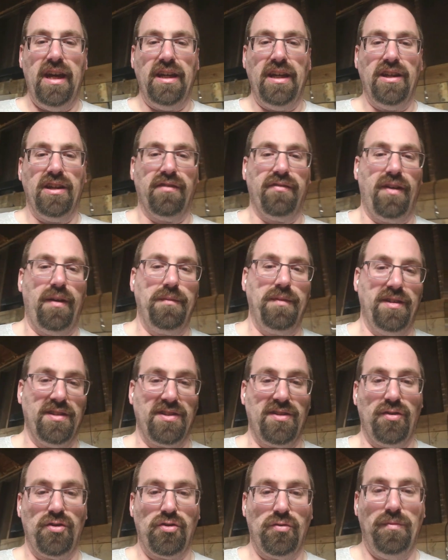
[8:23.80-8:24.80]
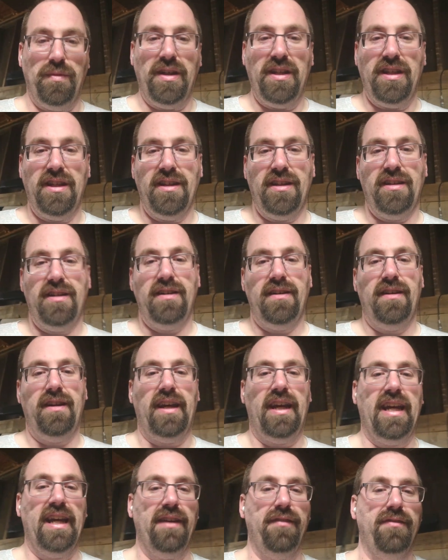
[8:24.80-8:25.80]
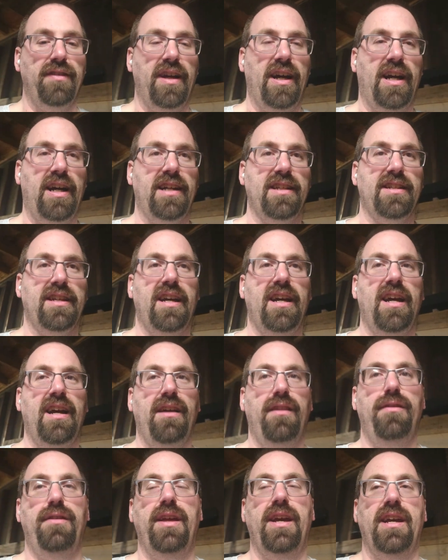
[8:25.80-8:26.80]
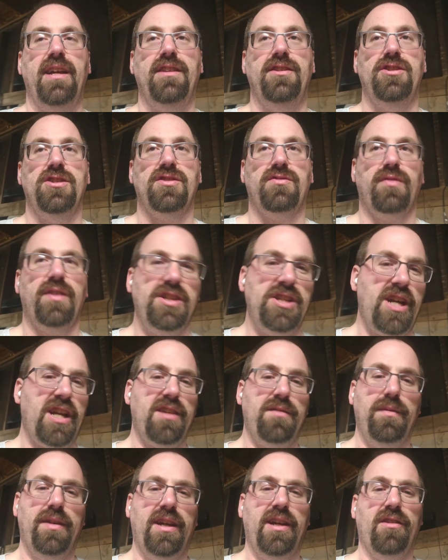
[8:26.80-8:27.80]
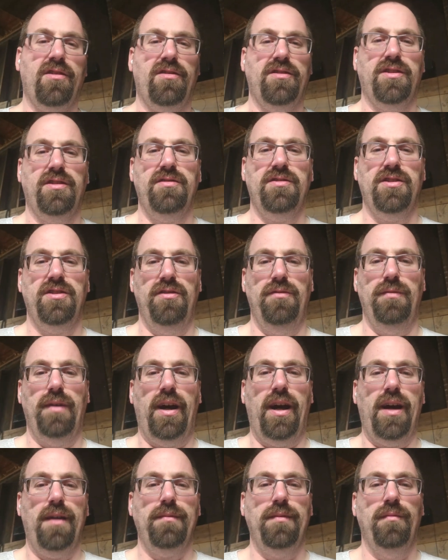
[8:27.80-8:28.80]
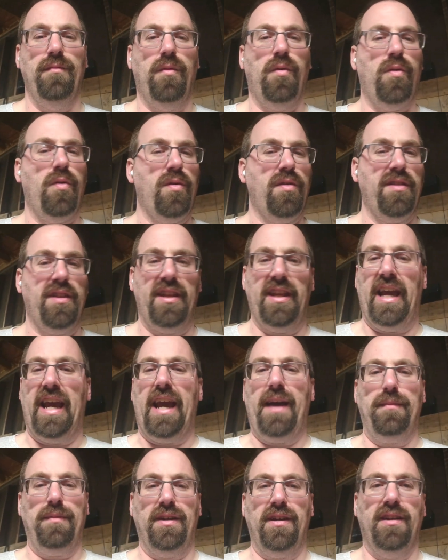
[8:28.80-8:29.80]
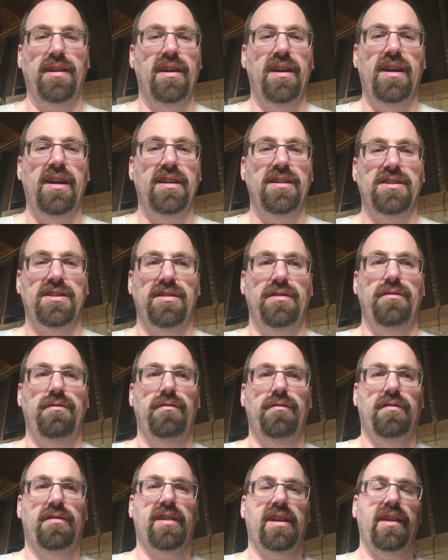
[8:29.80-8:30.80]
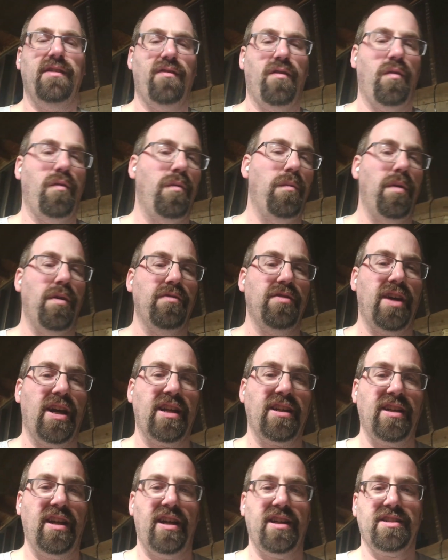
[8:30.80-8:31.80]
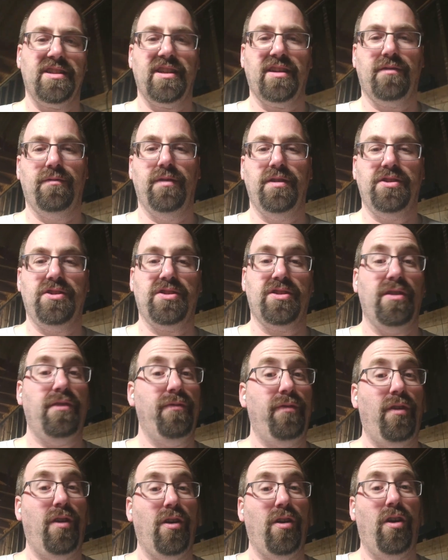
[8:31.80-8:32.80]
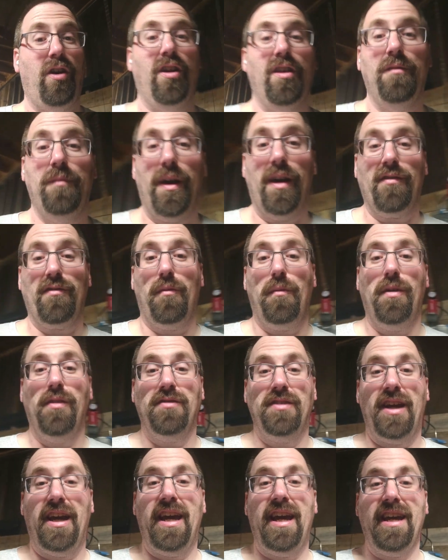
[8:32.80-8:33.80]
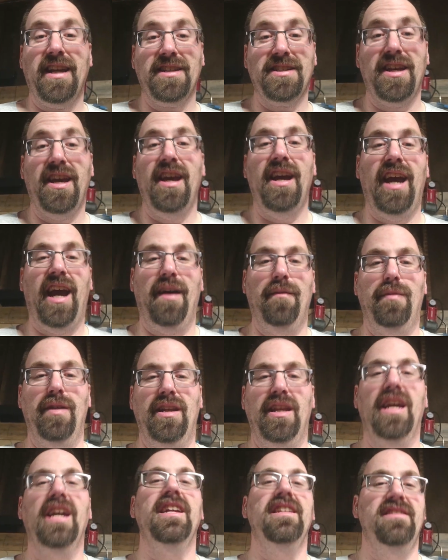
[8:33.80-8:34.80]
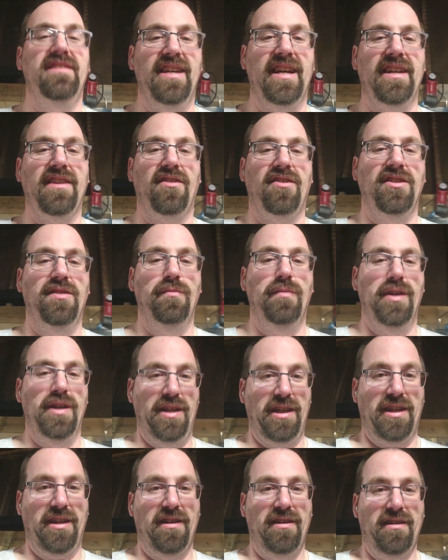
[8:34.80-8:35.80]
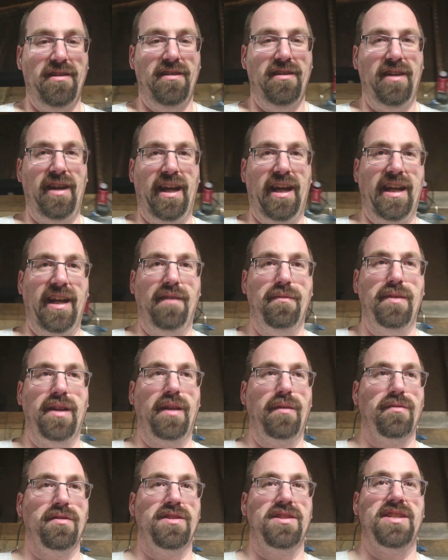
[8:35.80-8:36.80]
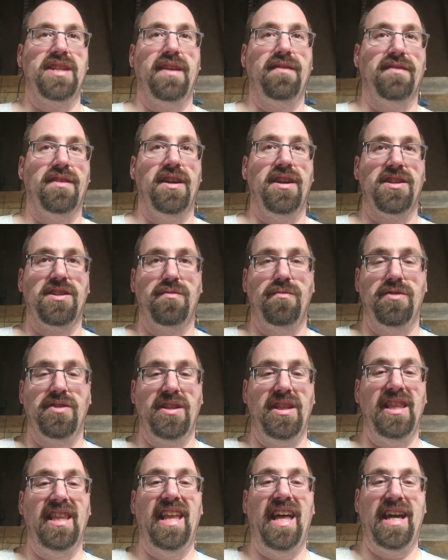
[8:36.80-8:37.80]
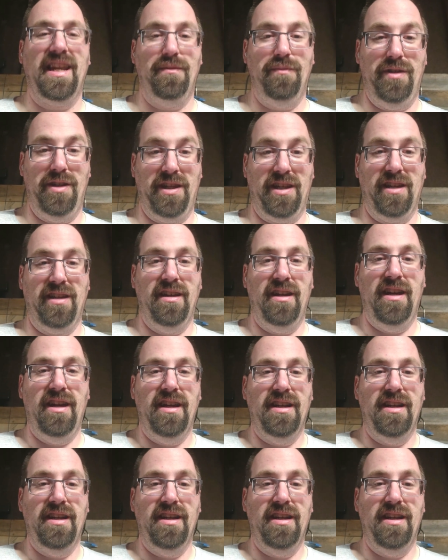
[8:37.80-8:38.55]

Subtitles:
You can find me on social media. If not, then just reach out to me here on YouTube. I'm more than happy to give a remote diagnostic, which so far all of my remote diags have been dead on the money. And I've been able to save the customers a lot of money.